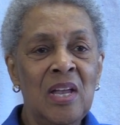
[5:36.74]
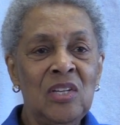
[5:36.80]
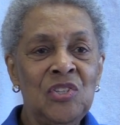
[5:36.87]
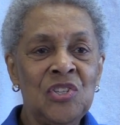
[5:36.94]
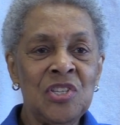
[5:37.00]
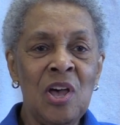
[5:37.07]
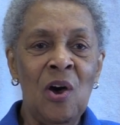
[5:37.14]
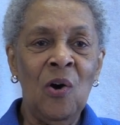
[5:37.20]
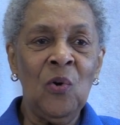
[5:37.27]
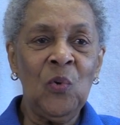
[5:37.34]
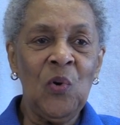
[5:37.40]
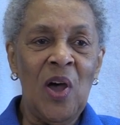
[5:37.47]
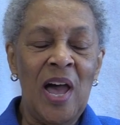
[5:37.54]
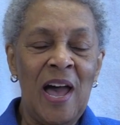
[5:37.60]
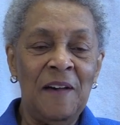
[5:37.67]

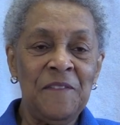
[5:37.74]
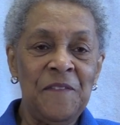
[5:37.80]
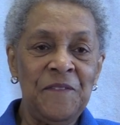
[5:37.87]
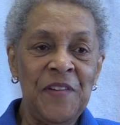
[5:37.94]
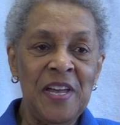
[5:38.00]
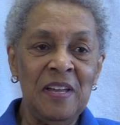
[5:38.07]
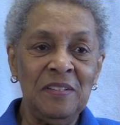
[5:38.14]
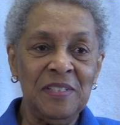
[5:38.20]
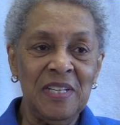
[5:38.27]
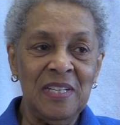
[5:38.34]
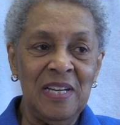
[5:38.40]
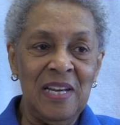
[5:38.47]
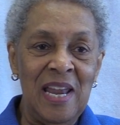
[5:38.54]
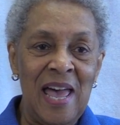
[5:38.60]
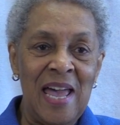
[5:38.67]
So I
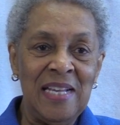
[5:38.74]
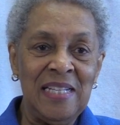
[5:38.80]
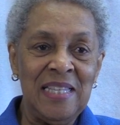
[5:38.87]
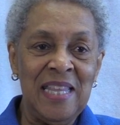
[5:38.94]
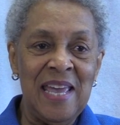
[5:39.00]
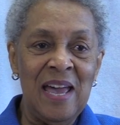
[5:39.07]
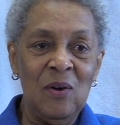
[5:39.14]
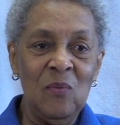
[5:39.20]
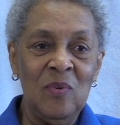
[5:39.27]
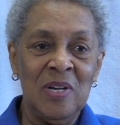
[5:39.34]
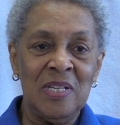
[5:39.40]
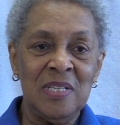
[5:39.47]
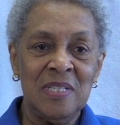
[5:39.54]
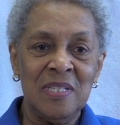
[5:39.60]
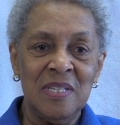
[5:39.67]
felt like that
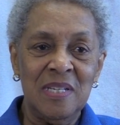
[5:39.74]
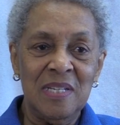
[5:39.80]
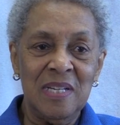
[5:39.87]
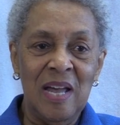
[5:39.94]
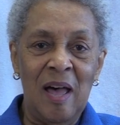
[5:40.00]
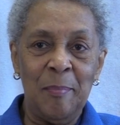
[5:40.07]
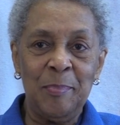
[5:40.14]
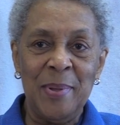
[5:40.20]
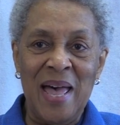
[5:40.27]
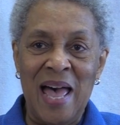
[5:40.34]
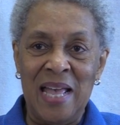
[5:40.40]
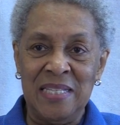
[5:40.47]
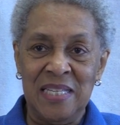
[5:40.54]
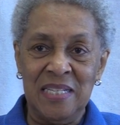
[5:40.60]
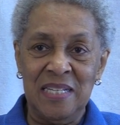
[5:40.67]
was a
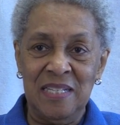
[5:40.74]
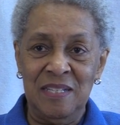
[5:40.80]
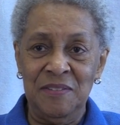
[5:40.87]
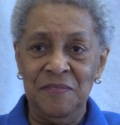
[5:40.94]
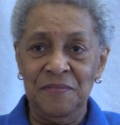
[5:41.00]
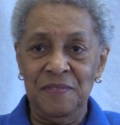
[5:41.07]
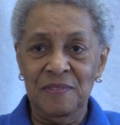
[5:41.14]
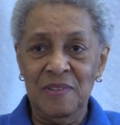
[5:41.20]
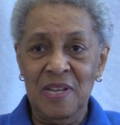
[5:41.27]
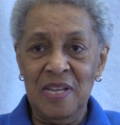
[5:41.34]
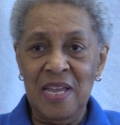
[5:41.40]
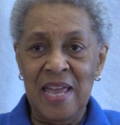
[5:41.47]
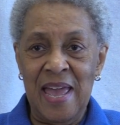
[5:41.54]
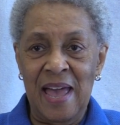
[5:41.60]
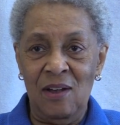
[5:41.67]
positive
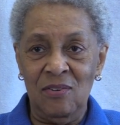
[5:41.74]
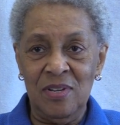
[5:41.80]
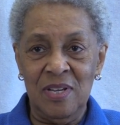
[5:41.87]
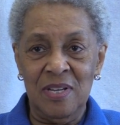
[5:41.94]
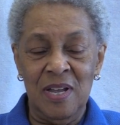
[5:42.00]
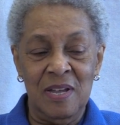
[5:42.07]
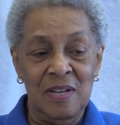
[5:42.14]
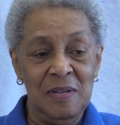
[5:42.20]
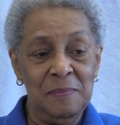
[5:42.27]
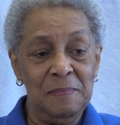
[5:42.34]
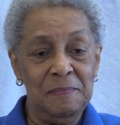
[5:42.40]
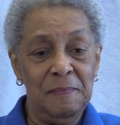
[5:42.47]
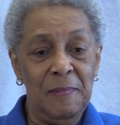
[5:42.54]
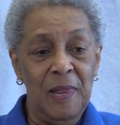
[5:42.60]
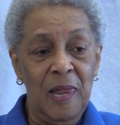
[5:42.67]
outcome.
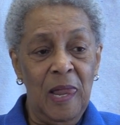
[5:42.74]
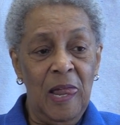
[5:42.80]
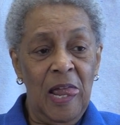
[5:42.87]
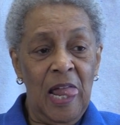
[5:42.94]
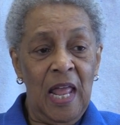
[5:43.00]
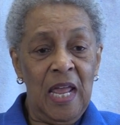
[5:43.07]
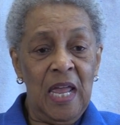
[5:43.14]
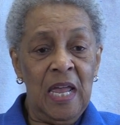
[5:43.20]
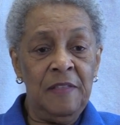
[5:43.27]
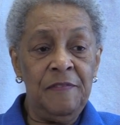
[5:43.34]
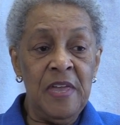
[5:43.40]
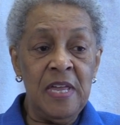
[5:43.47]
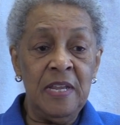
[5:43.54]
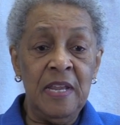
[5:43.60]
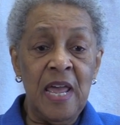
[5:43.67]

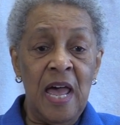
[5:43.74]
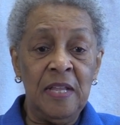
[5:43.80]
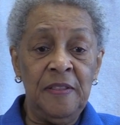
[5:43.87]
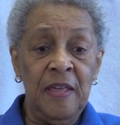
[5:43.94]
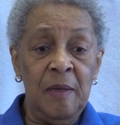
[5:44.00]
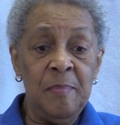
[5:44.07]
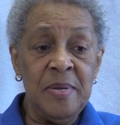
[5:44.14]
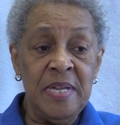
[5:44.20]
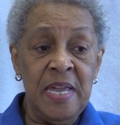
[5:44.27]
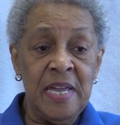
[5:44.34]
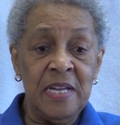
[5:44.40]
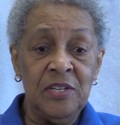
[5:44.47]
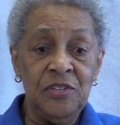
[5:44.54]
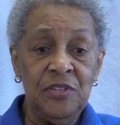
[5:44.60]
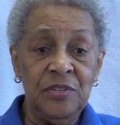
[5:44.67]
And then they
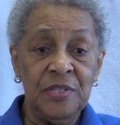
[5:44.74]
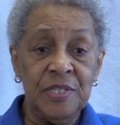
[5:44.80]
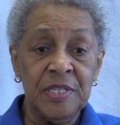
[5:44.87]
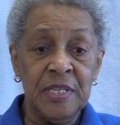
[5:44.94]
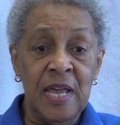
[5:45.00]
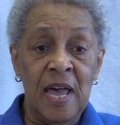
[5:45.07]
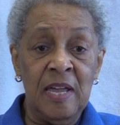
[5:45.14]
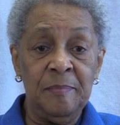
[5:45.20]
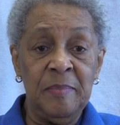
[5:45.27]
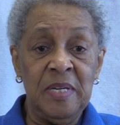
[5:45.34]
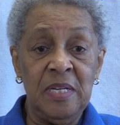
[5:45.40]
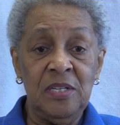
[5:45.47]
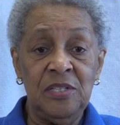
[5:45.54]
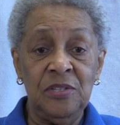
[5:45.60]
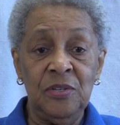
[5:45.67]
began to assign
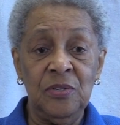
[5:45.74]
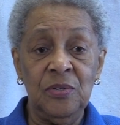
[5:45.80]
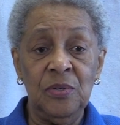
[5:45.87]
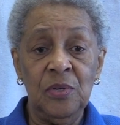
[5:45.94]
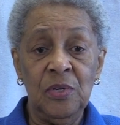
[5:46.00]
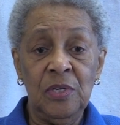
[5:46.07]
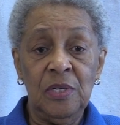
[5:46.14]
me to